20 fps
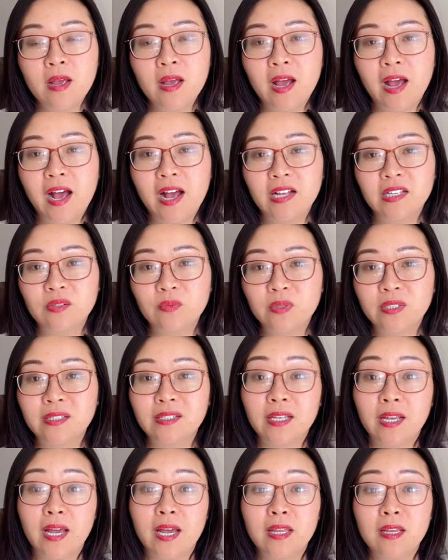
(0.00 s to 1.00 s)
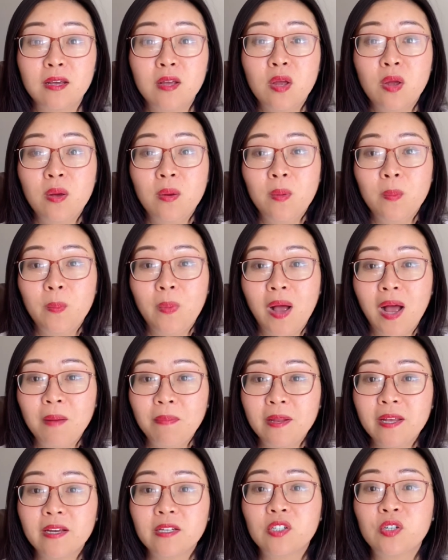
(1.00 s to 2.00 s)
As we said,
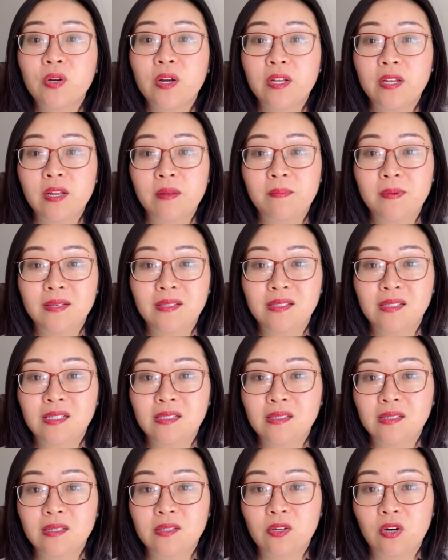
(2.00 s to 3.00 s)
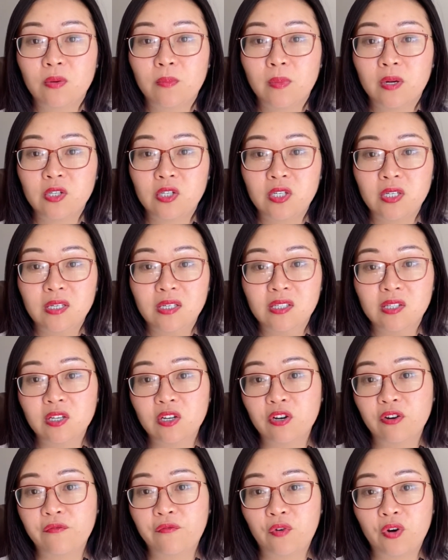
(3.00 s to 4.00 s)
public traded businesses are much
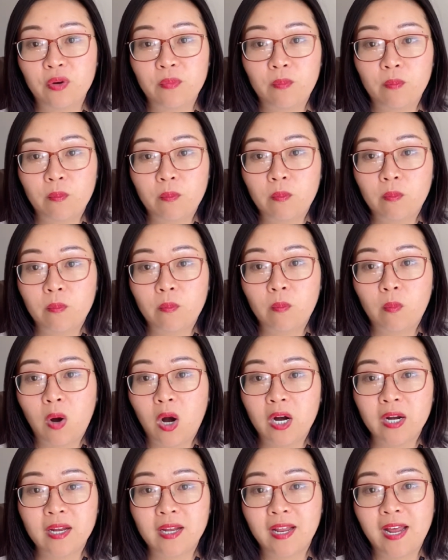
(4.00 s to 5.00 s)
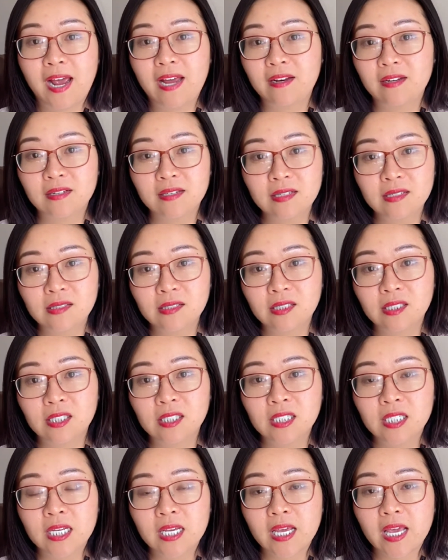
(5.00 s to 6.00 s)
easier for market analysts
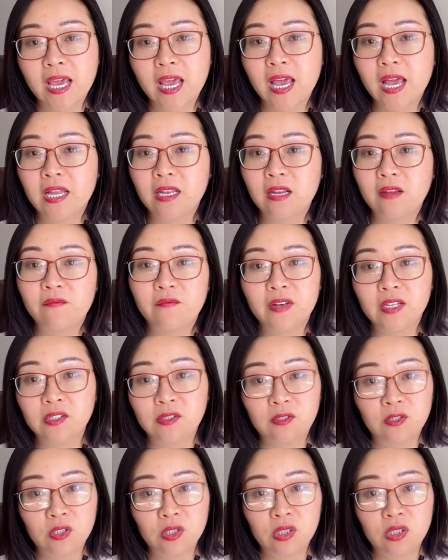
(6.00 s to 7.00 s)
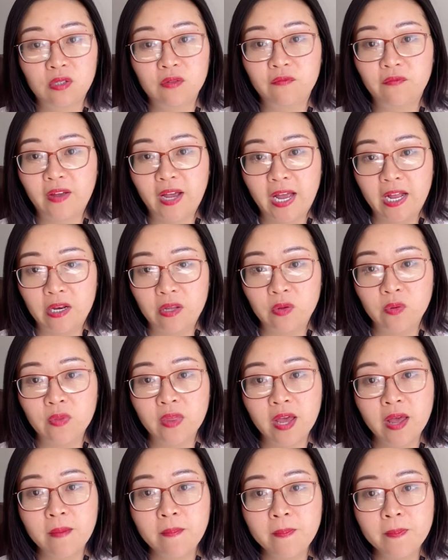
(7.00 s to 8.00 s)
and investors to value
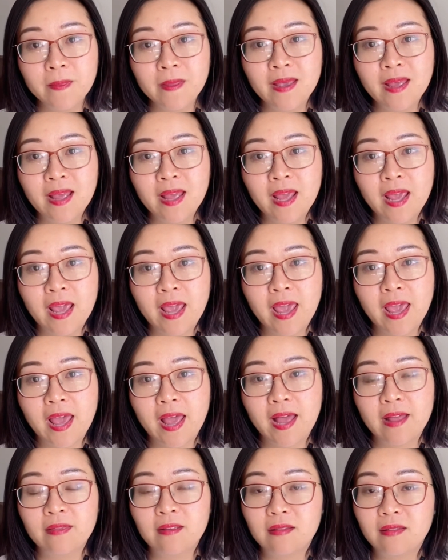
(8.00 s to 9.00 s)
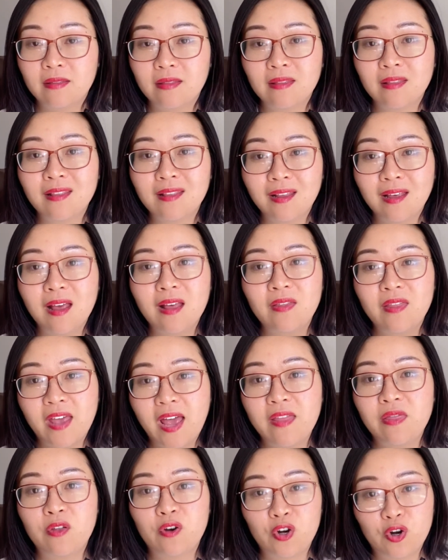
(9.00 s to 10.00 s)
them
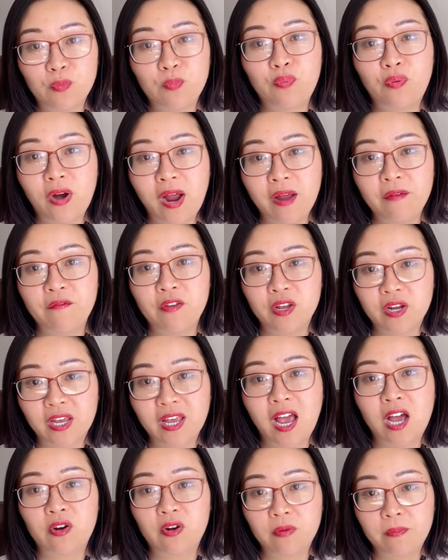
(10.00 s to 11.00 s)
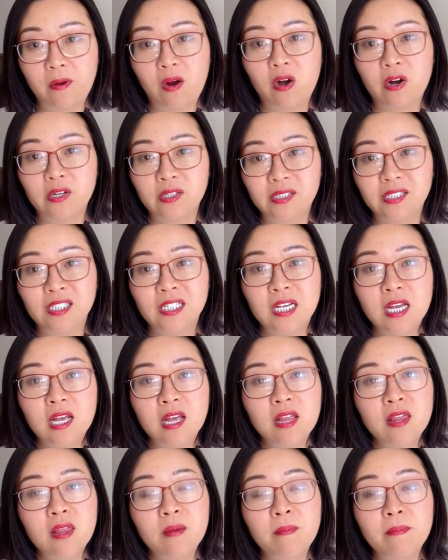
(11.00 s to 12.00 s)
than their private counterparts.
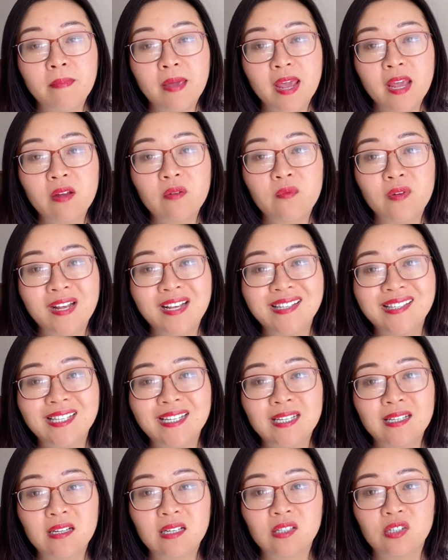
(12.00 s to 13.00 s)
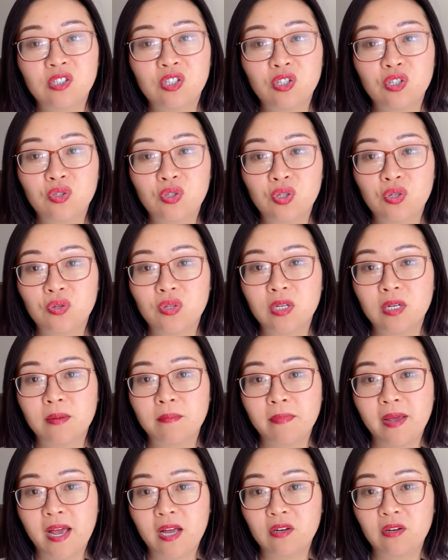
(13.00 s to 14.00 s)
The main reason is due to the
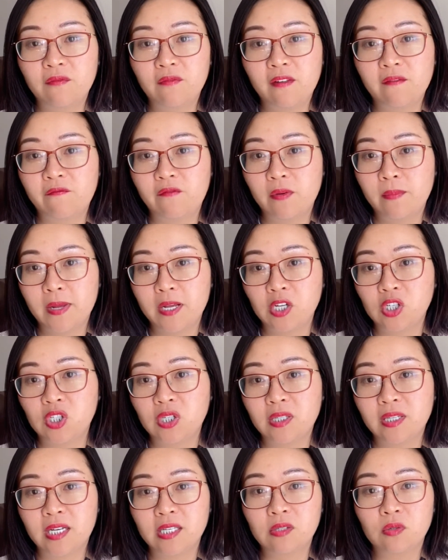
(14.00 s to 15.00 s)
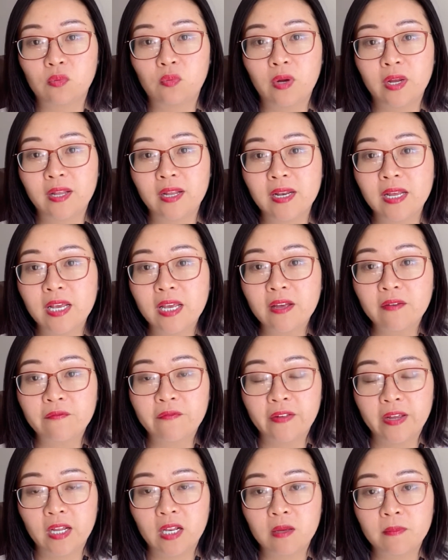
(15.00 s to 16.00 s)
amount of information that's readily
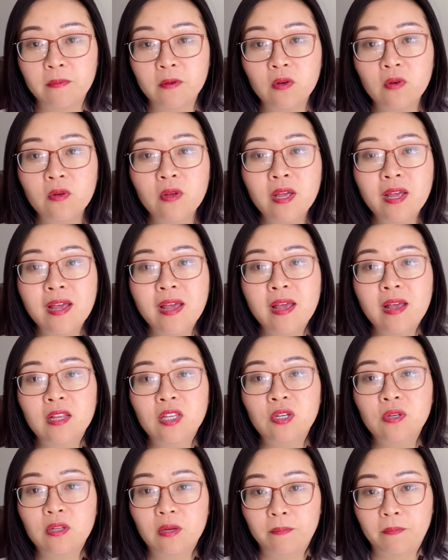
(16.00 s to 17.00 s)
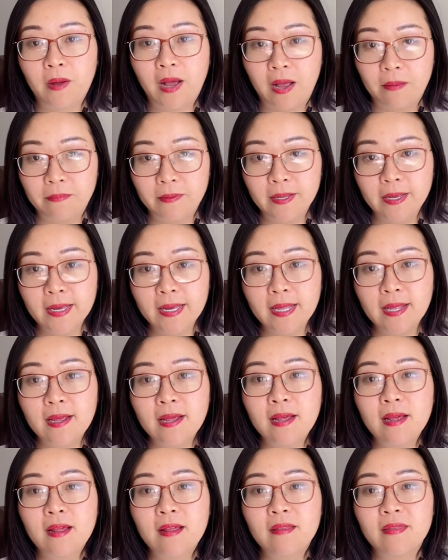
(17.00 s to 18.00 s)
available to the public,
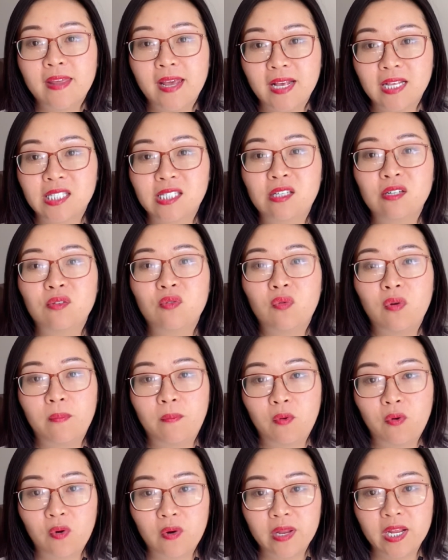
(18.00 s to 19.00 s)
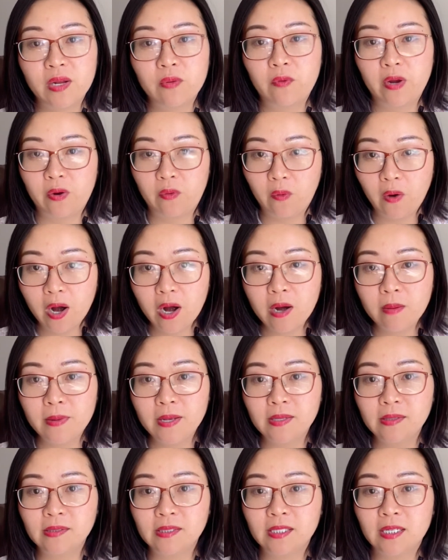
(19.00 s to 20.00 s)
thanks to the reporting
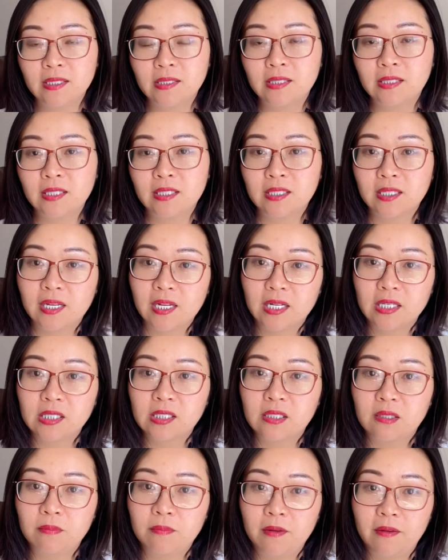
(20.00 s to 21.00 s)
requirements as discussed